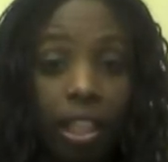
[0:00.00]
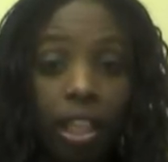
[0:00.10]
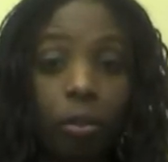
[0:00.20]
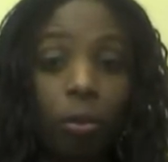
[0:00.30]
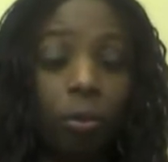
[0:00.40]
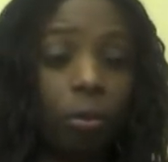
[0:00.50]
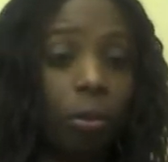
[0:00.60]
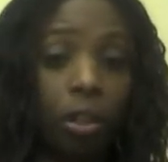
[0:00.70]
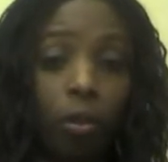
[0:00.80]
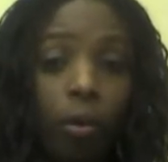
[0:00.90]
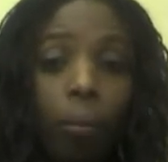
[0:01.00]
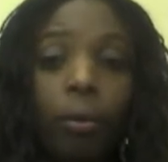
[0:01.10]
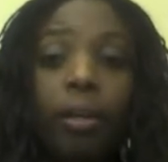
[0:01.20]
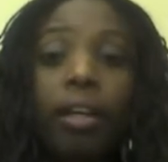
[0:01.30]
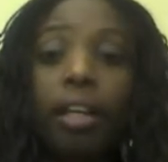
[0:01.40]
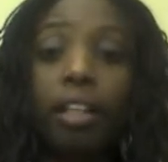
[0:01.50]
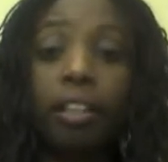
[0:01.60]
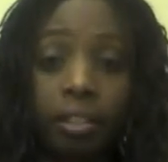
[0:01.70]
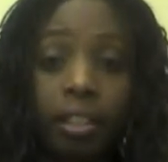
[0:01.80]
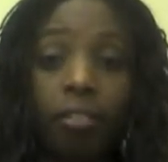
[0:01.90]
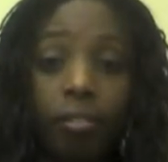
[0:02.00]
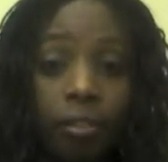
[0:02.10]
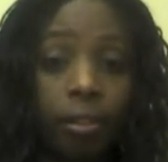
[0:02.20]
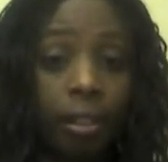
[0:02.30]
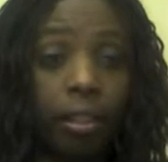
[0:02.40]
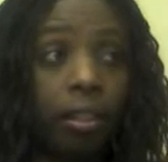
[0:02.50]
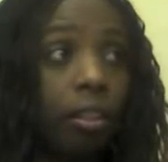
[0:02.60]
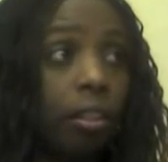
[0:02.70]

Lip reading: He ain't no cookie crumble. He's a tough cookie.